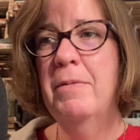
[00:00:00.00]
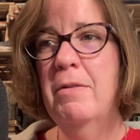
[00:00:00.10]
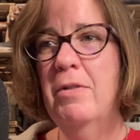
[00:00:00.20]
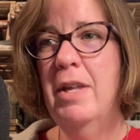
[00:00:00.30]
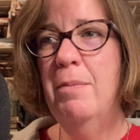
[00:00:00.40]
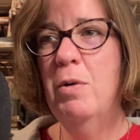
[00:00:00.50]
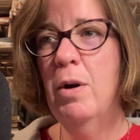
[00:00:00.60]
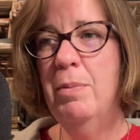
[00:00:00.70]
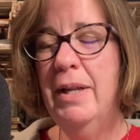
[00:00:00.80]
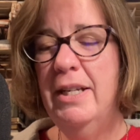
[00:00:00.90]
for them or
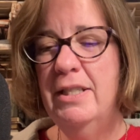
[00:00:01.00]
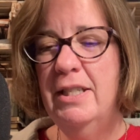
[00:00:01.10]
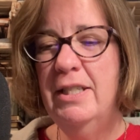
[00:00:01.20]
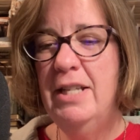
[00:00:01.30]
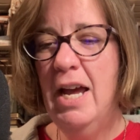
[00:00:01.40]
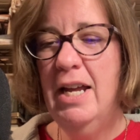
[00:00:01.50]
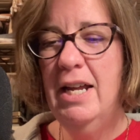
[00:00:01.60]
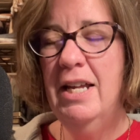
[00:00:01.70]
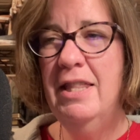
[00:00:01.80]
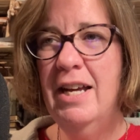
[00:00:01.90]
a place to stay
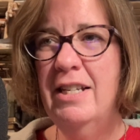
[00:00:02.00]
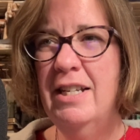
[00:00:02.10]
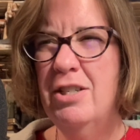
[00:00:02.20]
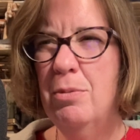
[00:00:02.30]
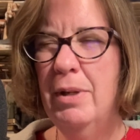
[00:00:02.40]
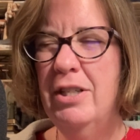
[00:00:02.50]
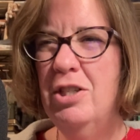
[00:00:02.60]
in that desert place.